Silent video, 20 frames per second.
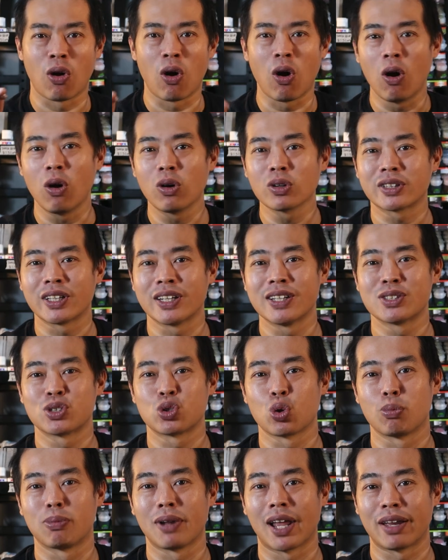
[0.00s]
for all things
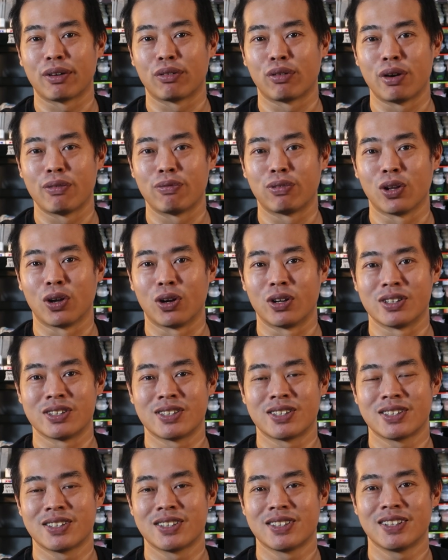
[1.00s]
Soulblight
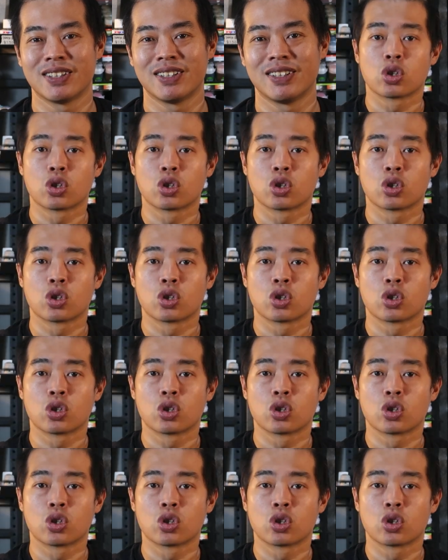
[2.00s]
Gravelords.